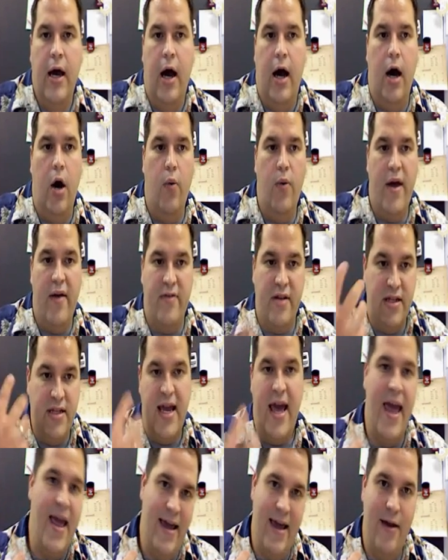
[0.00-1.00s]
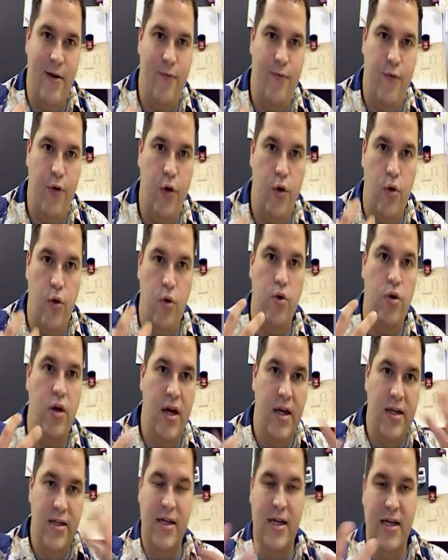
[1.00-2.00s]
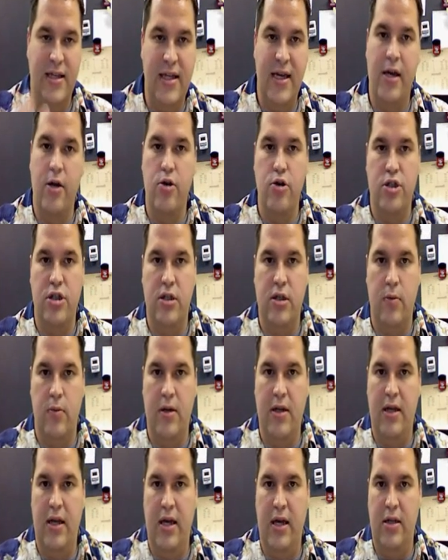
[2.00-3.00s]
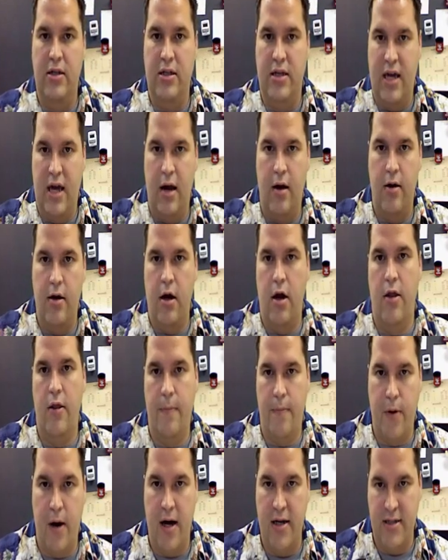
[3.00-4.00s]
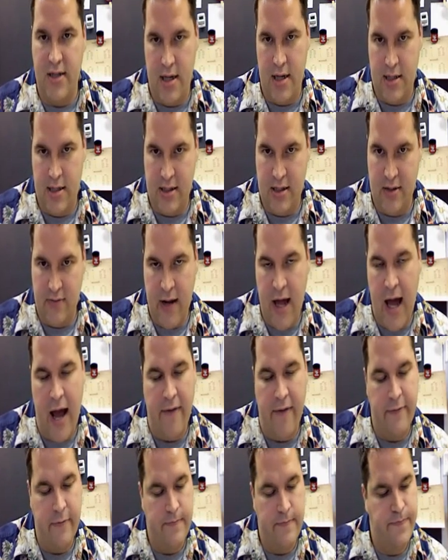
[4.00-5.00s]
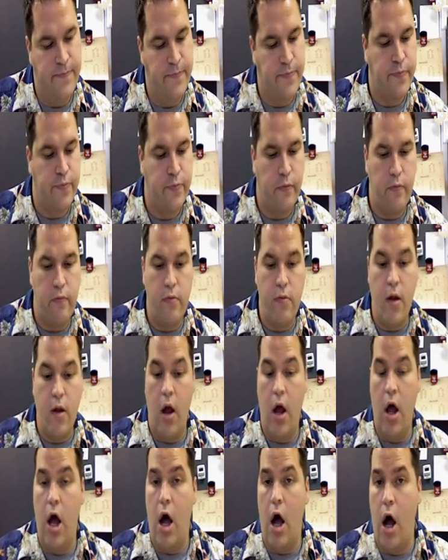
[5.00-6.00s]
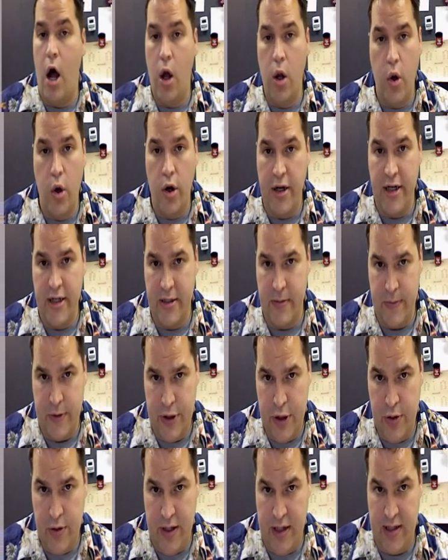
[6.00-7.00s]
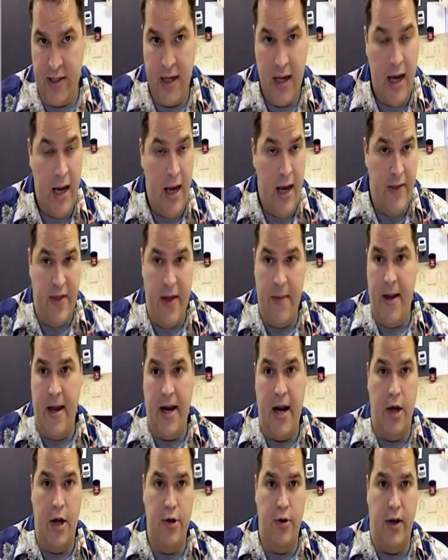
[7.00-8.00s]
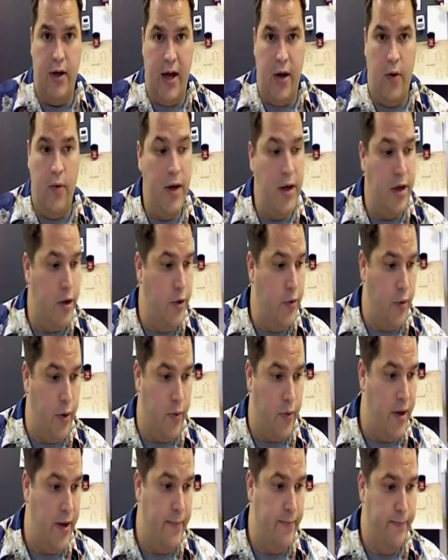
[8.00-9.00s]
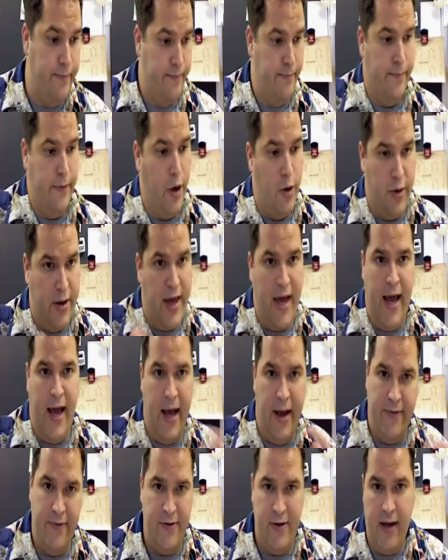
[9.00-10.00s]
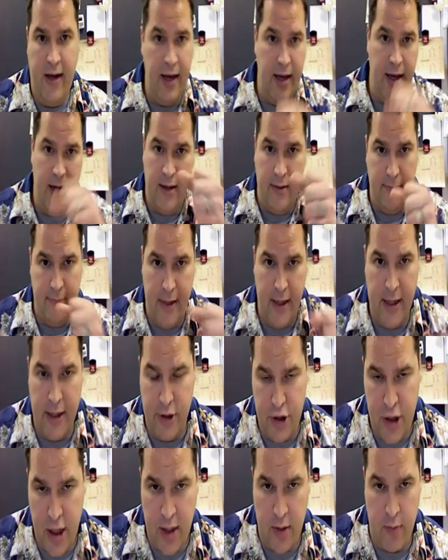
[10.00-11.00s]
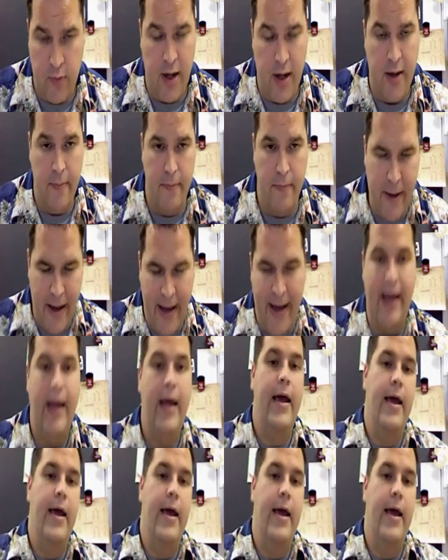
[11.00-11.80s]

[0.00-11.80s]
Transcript: We have to take in food to get the energy that we need to carry on the processes of life. All organisms do this. They may not do it like we do, where we go to KFC and eat a chicken wing, but